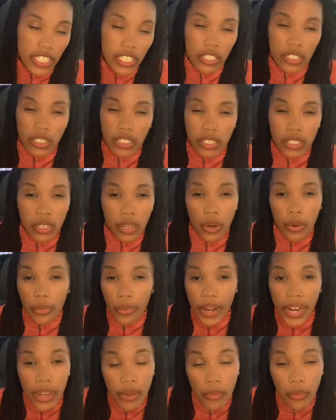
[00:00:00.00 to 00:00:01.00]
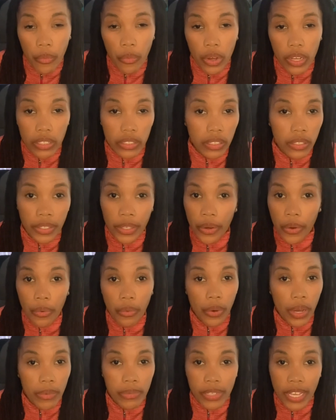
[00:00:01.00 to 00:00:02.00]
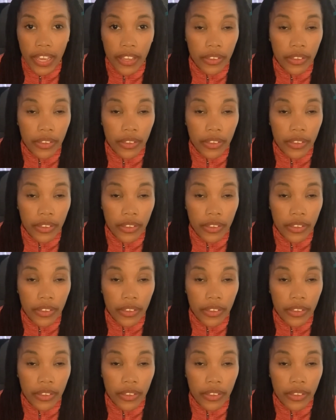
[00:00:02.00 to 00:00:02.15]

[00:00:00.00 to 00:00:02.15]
This is a great, website.